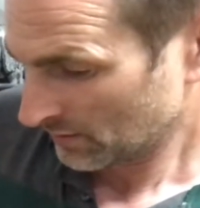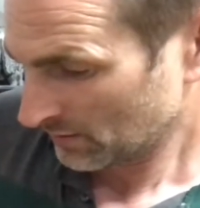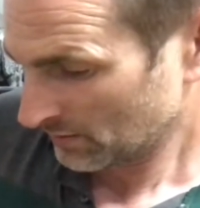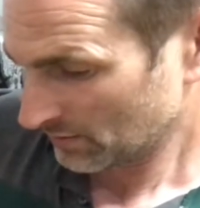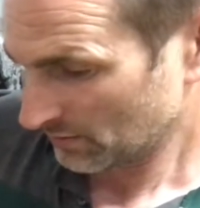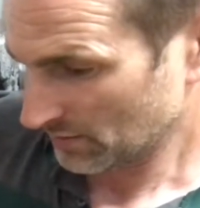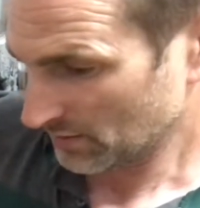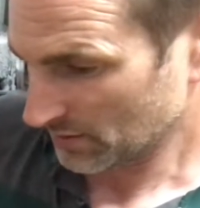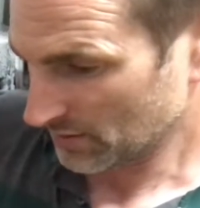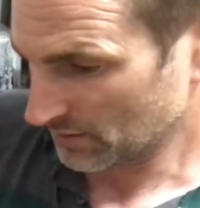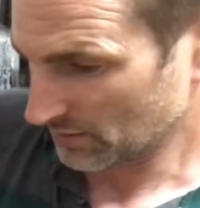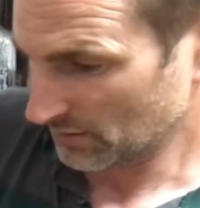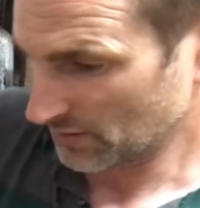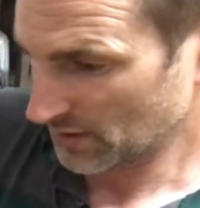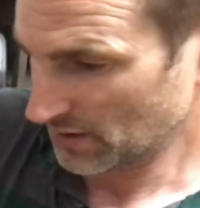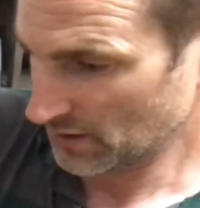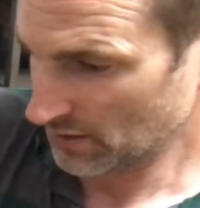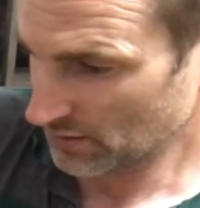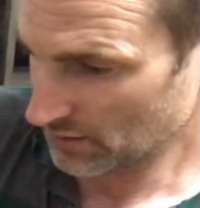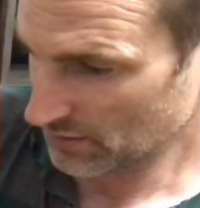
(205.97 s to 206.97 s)
what can we
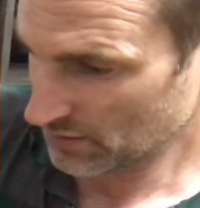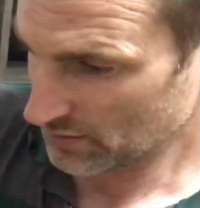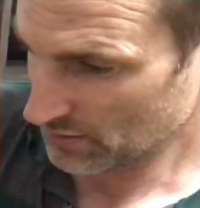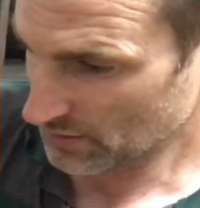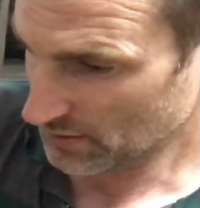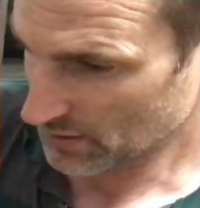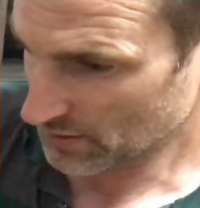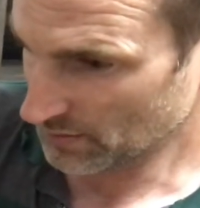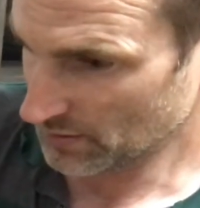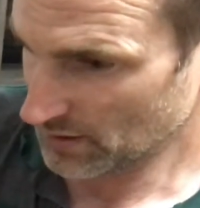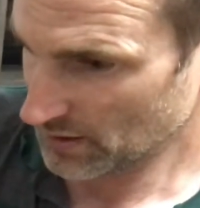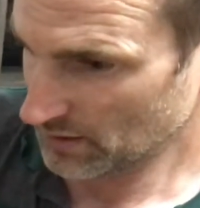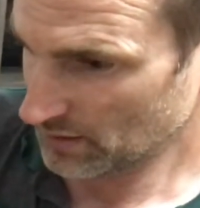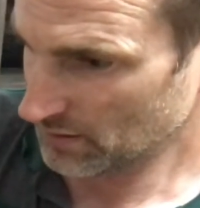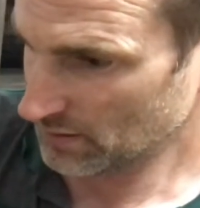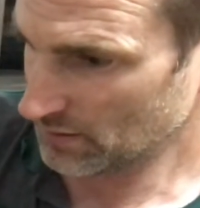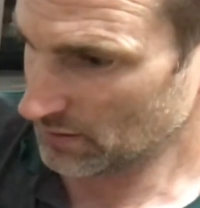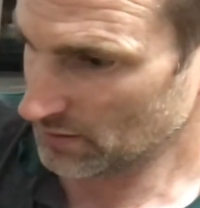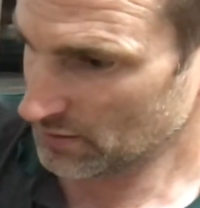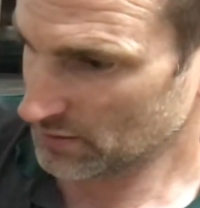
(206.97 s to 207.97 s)
use? What can we
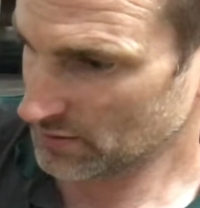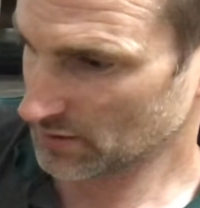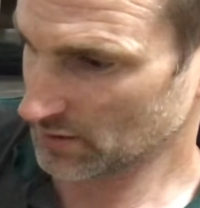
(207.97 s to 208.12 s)
use?